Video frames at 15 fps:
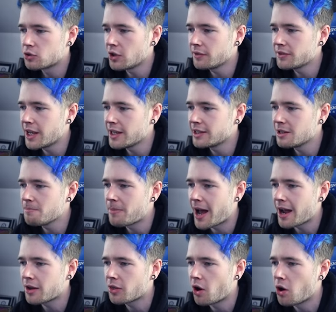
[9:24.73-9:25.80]
Do you have to hit him
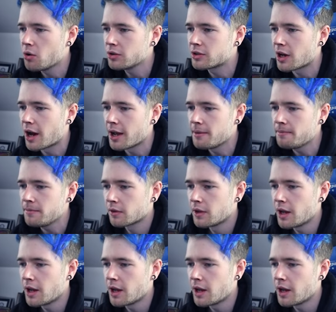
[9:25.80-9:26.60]
back the whole time?